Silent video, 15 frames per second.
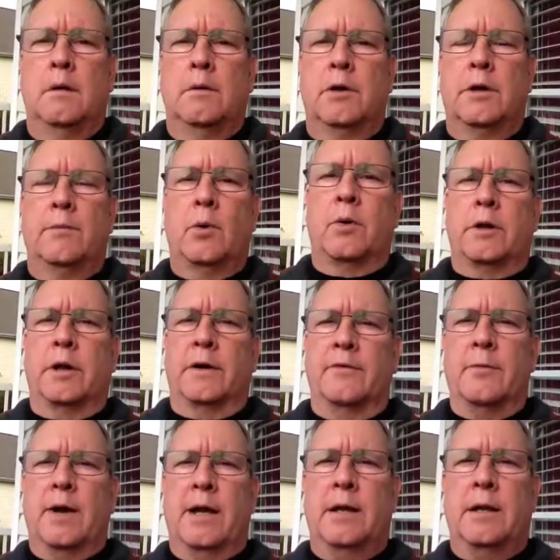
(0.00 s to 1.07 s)
Well, good morning,
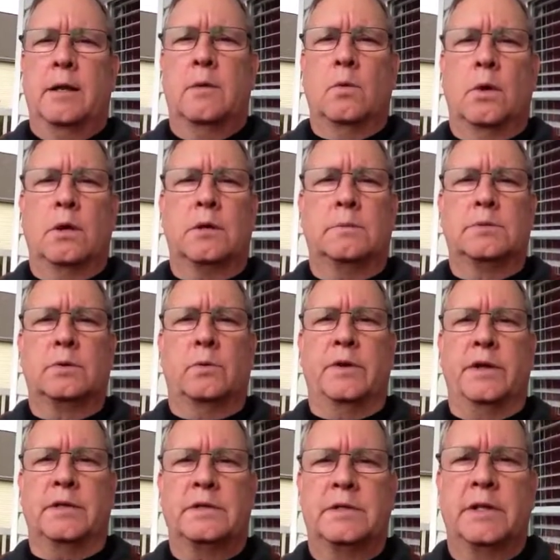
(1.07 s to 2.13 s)
everybody. Welcome to
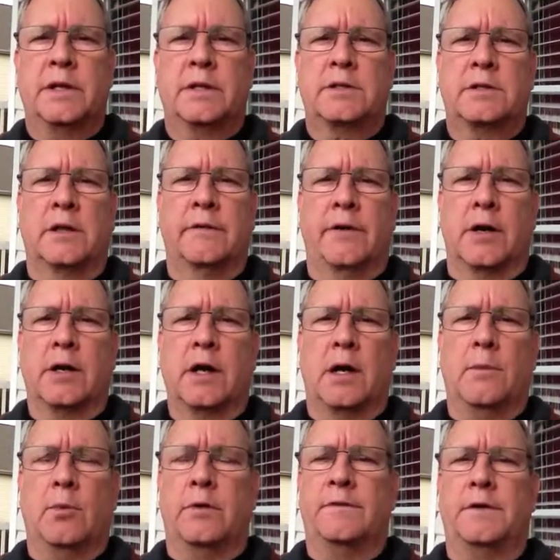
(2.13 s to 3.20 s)
week 6 of our
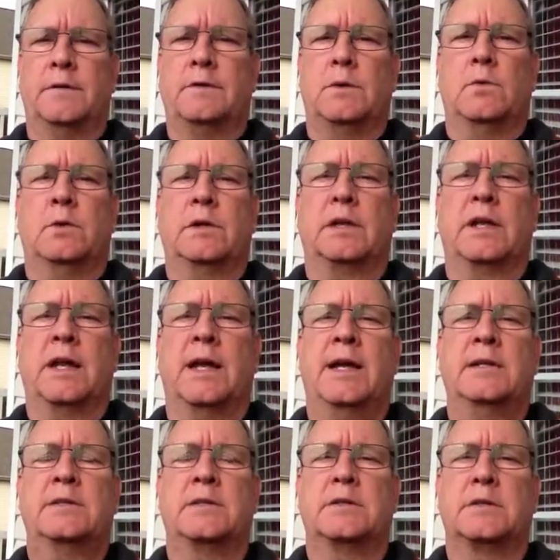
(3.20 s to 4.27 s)
COM 151
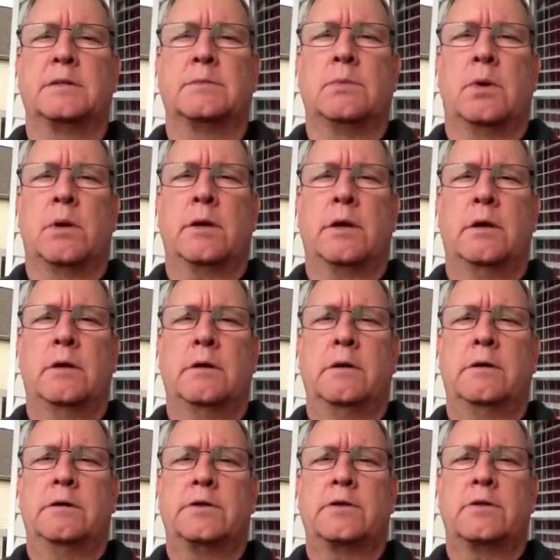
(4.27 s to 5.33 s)
class. This is Mark here,
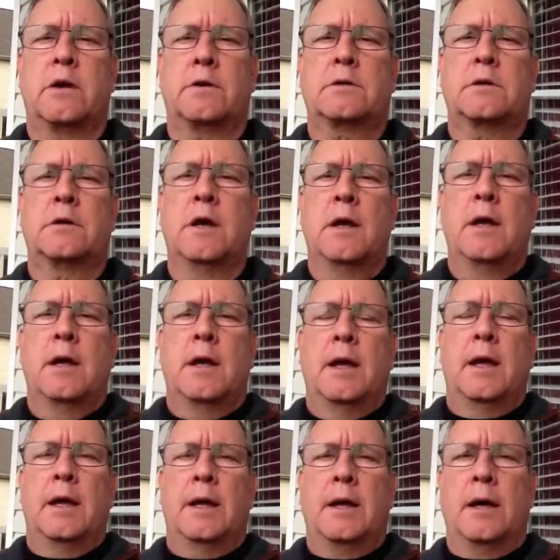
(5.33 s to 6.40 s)
your instructor,
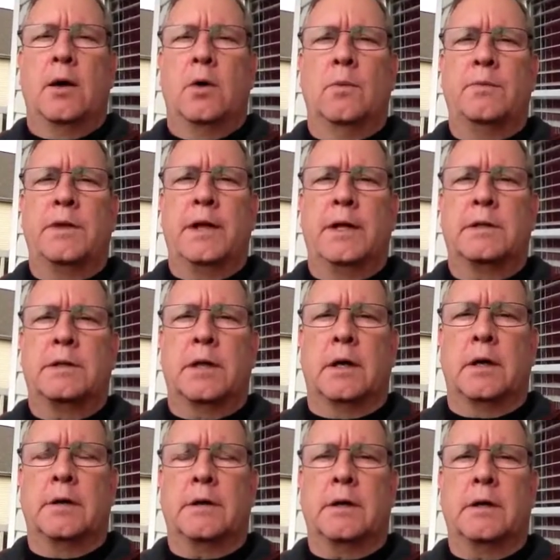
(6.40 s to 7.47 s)
and I hope that
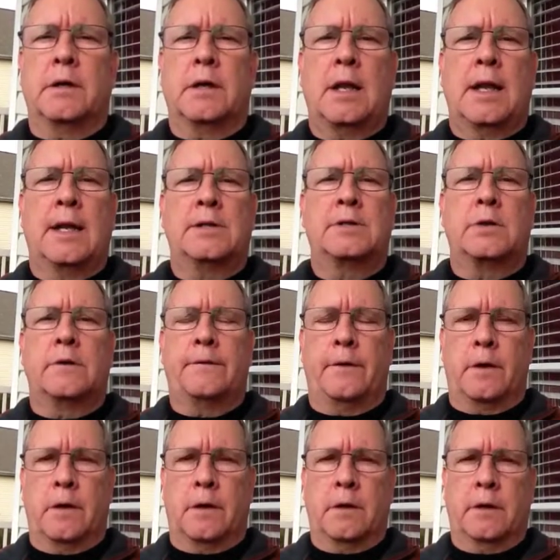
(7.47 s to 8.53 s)
the class so
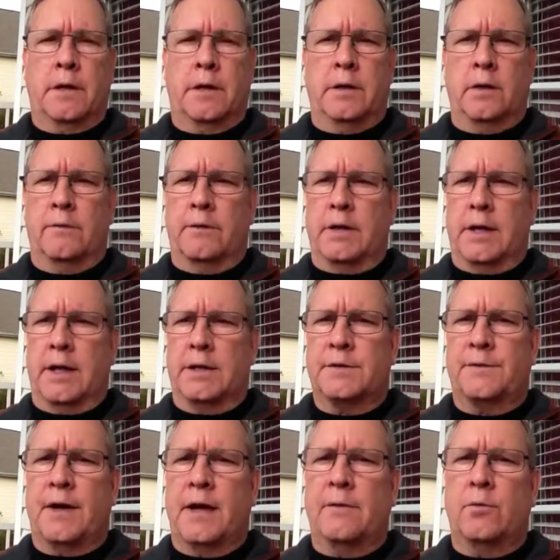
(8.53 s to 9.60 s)
far over the last
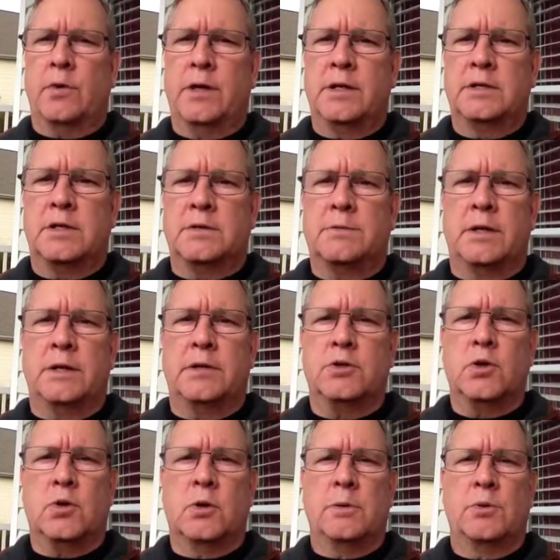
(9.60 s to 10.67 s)
5 weeks has been
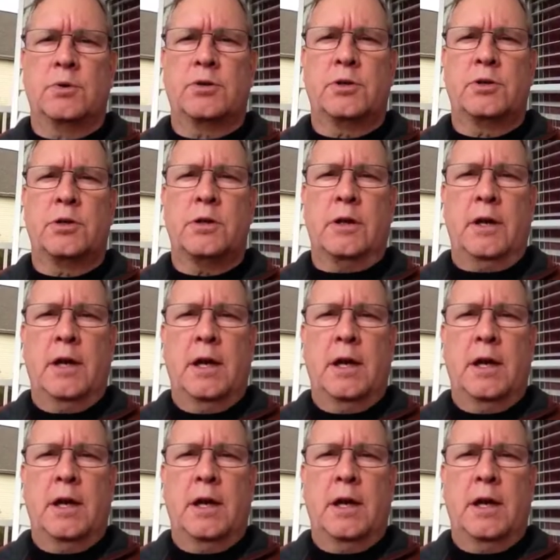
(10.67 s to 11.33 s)
enjoyable to you,